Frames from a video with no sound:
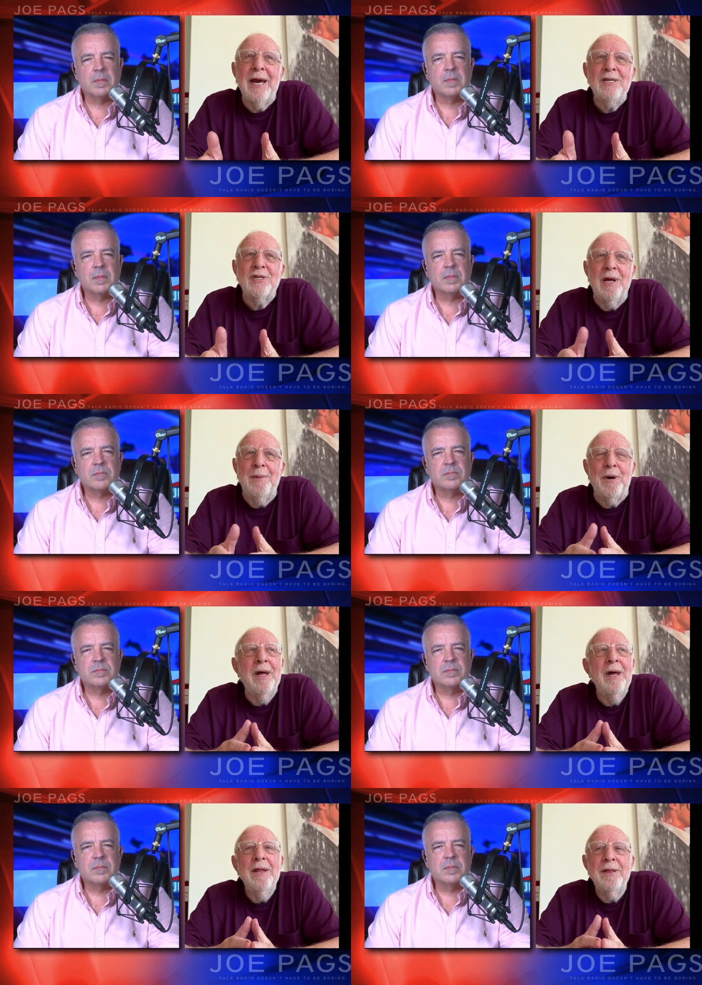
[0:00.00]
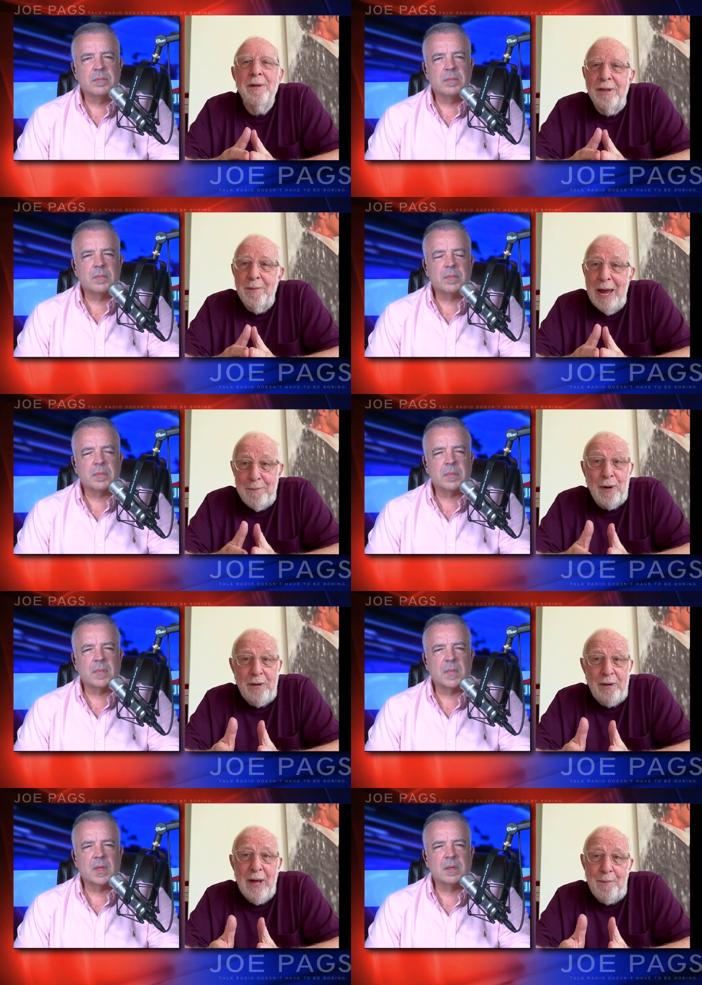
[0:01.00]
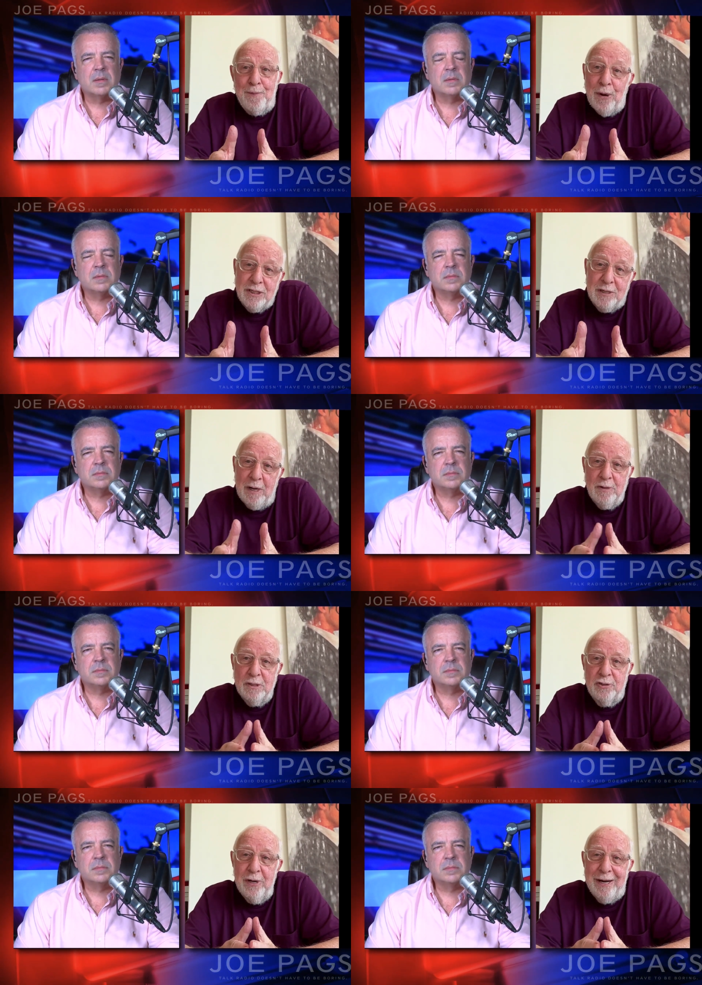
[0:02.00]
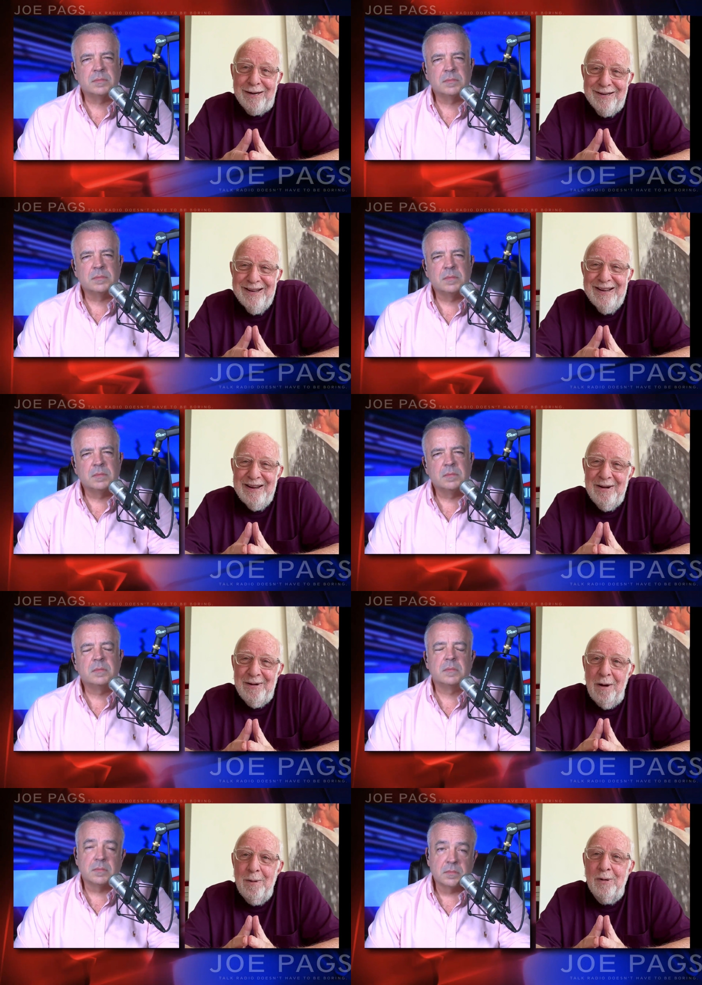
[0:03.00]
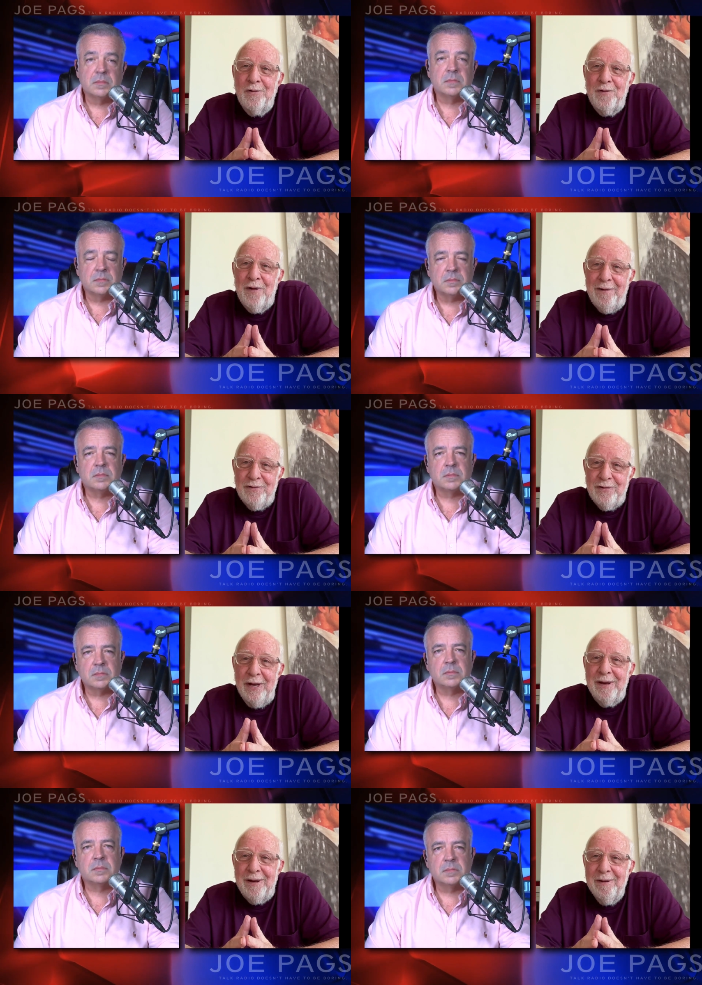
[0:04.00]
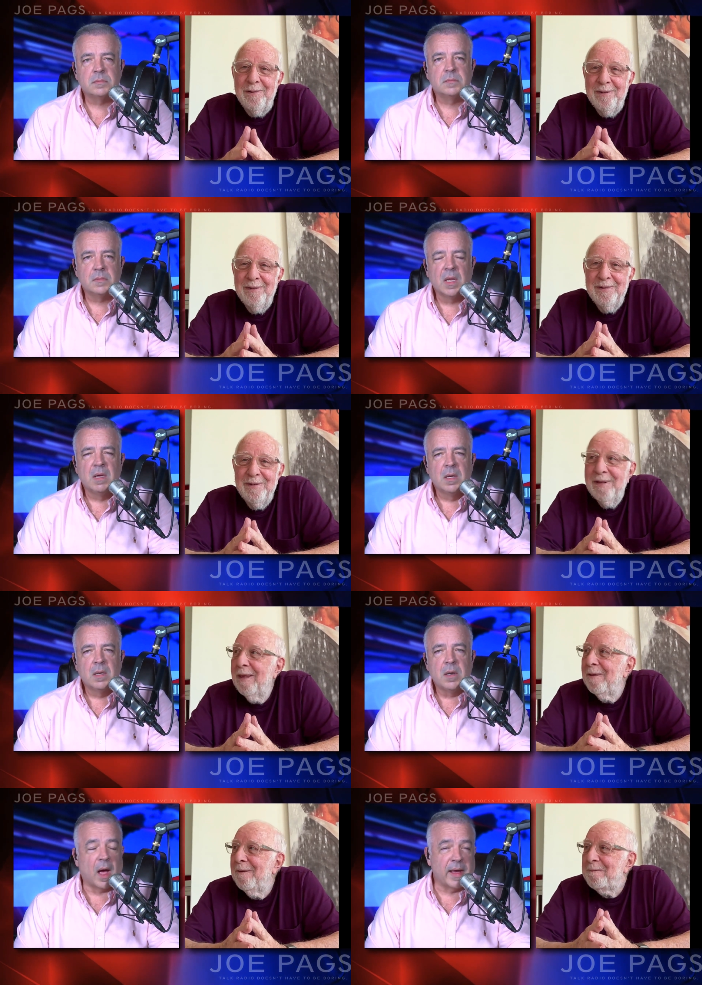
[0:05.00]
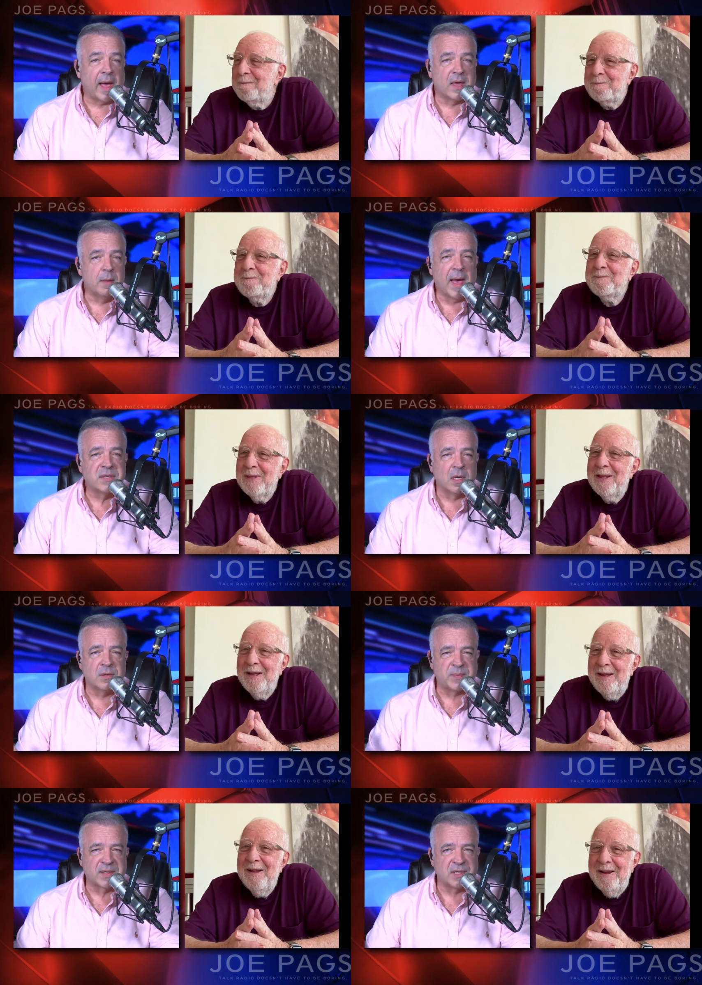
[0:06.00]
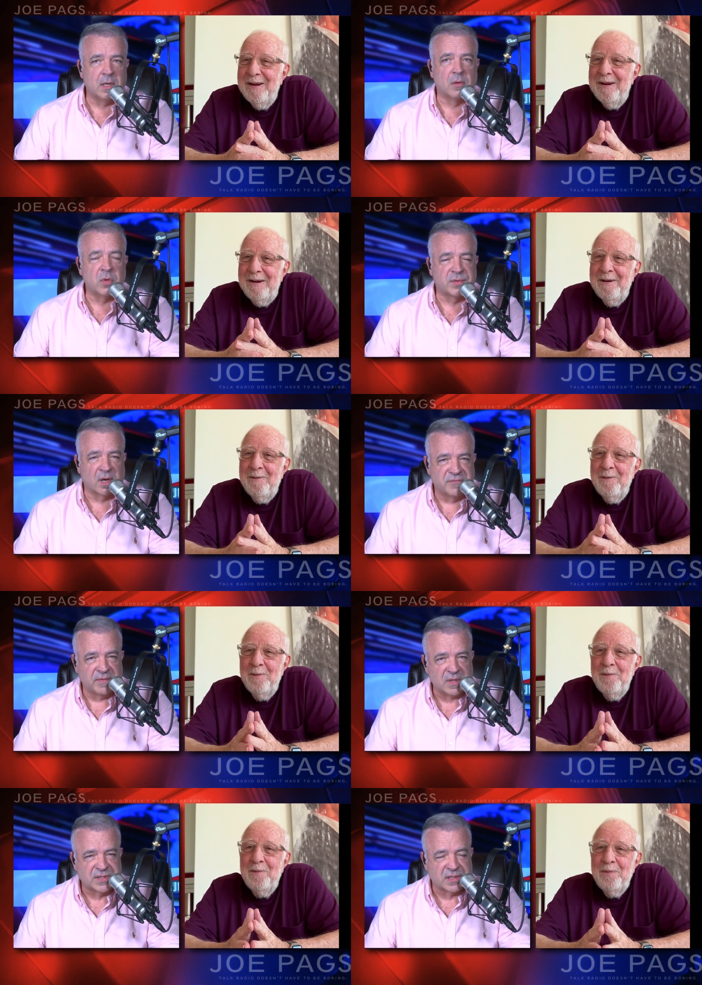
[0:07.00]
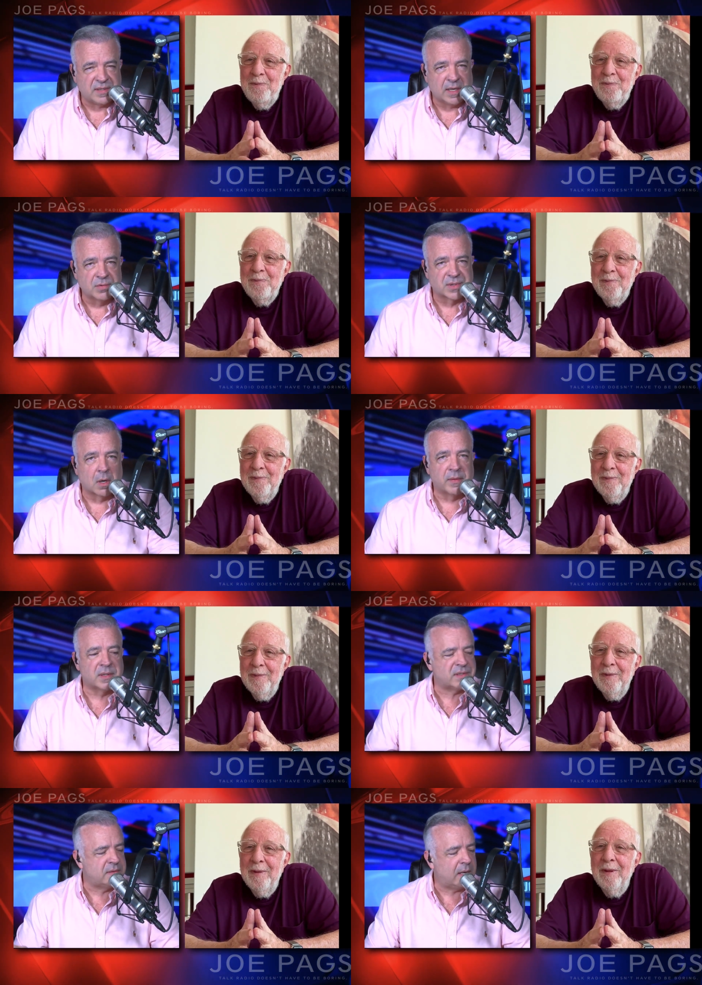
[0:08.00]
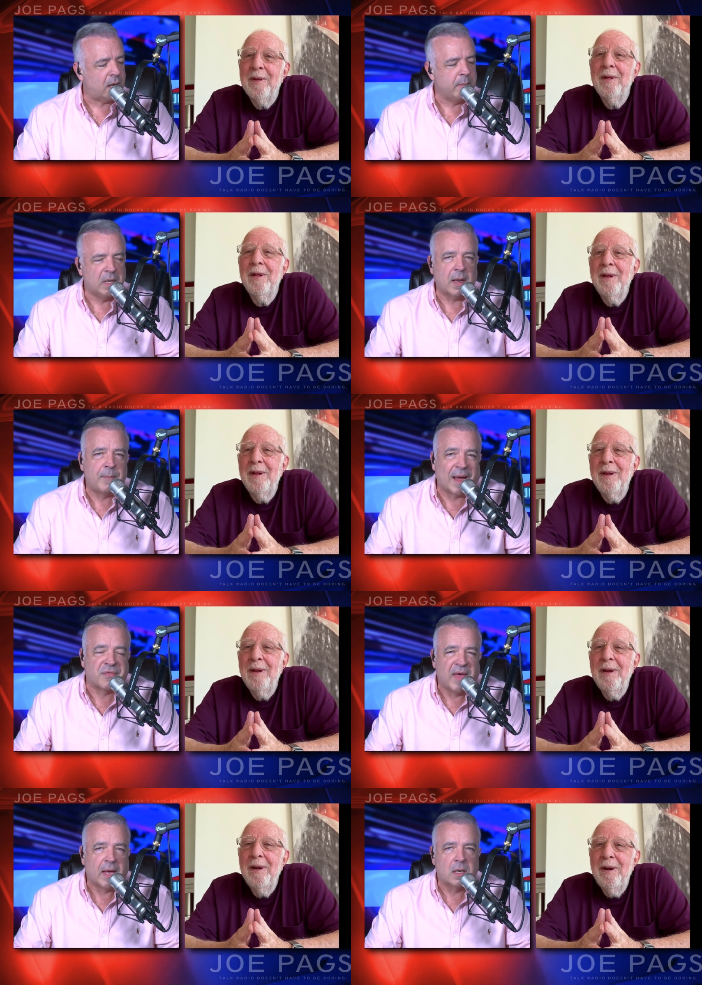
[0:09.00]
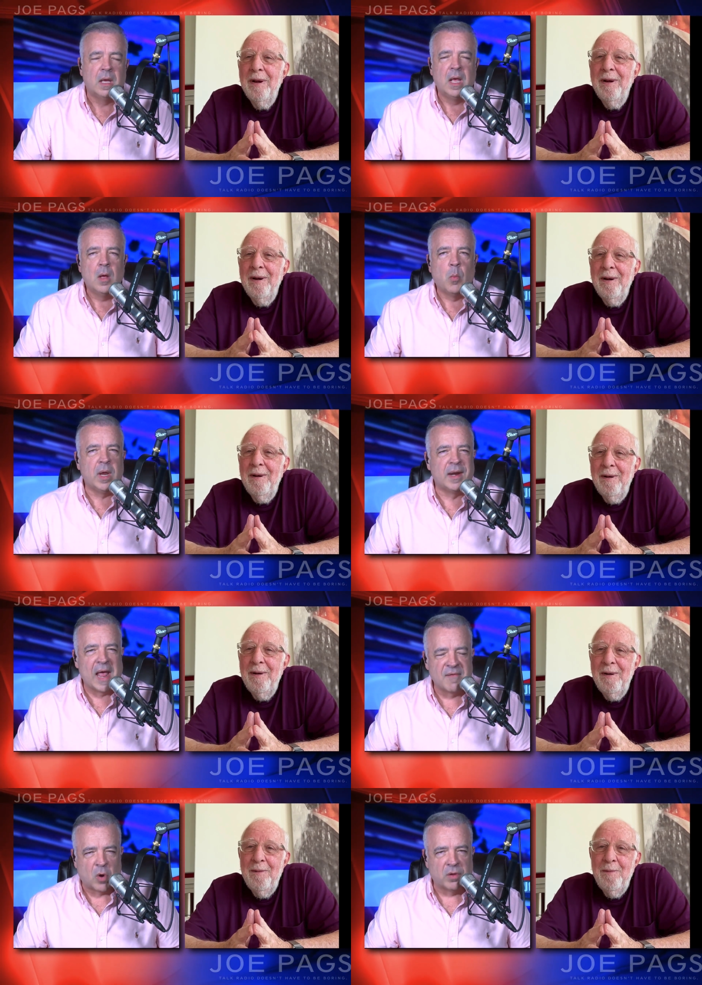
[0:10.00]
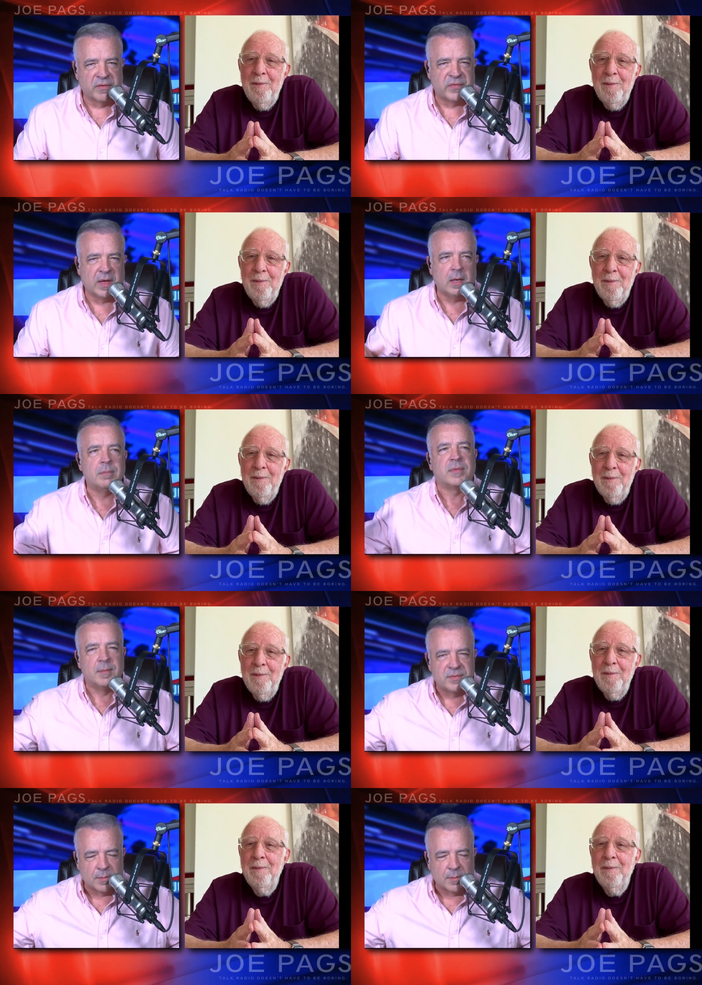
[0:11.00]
Speaker 1: occasionally, but the, the main problem there possibly was drink. You know, nobody was fighting drinking.
Speaker 2: No, I, I can imagine, especially, you know, you're talking fifty, sixty years ago. That's that. I mean, back then, we didn't have all of the, the,